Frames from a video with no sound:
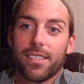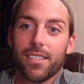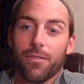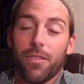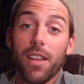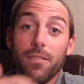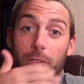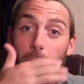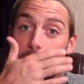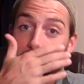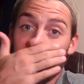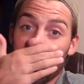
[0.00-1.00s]
to fight
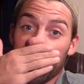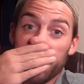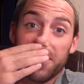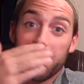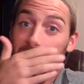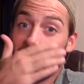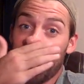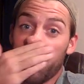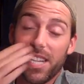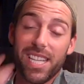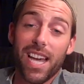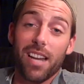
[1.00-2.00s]
for his meals, and
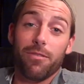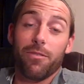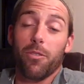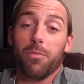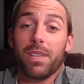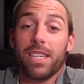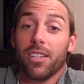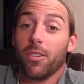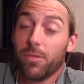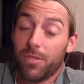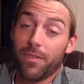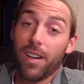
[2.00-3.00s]
when he got a full
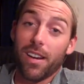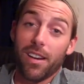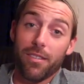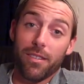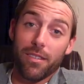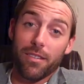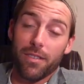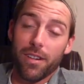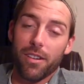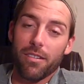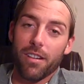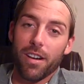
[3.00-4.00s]
meal, it was very a
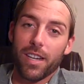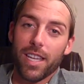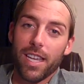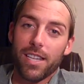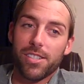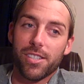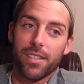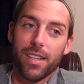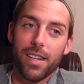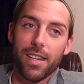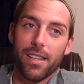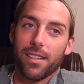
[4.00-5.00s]
very rare occasion.
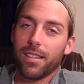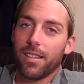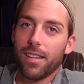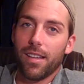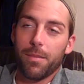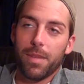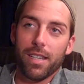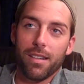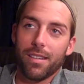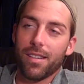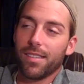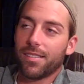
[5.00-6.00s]
And now I'm
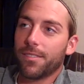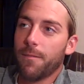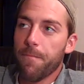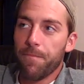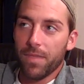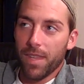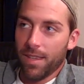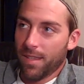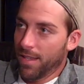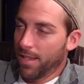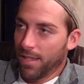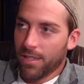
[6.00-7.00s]
hearing this.
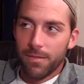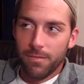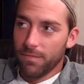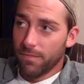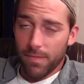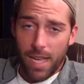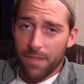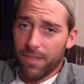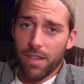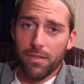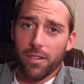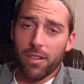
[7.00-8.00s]
I've
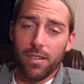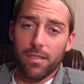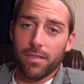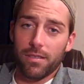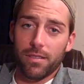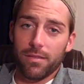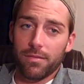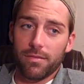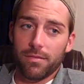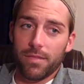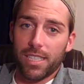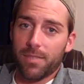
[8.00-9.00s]
never
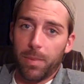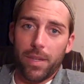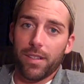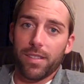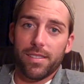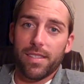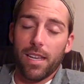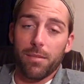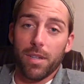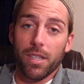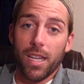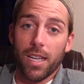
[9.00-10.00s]
experienced that
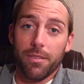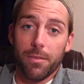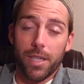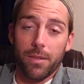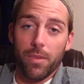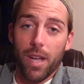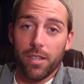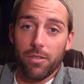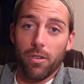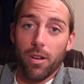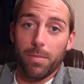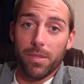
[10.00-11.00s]
in my life. I mean, I
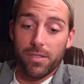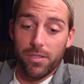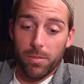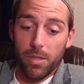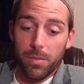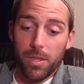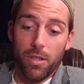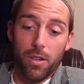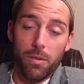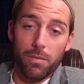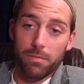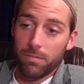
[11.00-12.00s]
grew up in a suburban
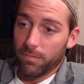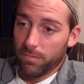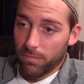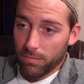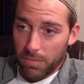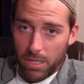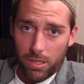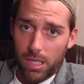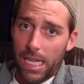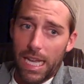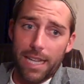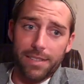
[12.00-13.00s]
home, middle
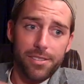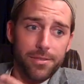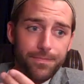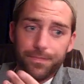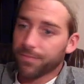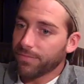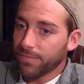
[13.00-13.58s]
class,